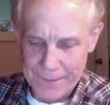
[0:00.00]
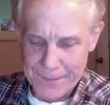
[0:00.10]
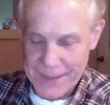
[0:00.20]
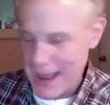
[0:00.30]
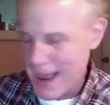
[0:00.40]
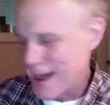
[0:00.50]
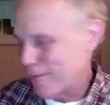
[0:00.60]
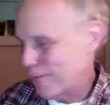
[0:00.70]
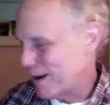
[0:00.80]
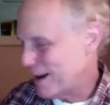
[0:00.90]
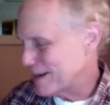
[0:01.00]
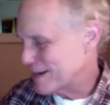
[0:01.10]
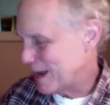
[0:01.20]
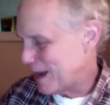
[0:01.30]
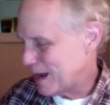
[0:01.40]
Yeah, what a
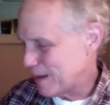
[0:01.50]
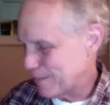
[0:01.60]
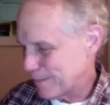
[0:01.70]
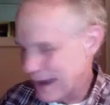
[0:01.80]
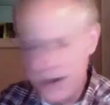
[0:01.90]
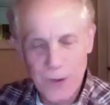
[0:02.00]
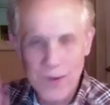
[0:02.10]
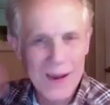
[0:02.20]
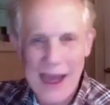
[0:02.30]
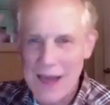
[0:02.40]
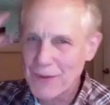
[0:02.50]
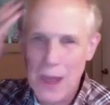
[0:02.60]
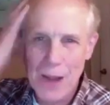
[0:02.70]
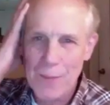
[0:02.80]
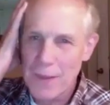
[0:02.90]
time. I don't really have a
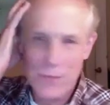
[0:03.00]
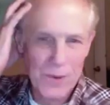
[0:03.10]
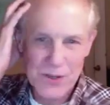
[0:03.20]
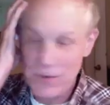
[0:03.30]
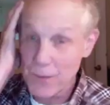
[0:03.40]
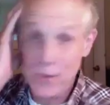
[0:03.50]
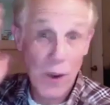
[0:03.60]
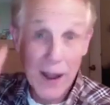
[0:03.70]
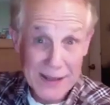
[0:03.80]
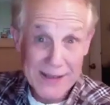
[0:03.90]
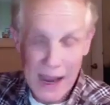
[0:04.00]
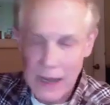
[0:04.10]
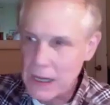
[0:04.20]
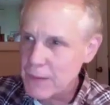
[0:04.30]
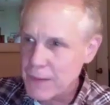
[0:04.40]
lot of memories from your wedding,
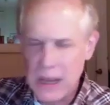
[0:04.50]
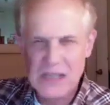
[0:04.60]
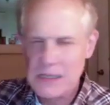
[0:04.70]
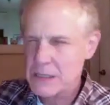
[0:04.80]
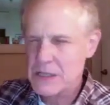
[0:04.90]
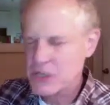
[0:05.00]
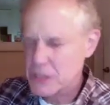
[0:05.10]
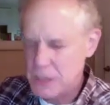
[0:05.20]
sadly, because it's just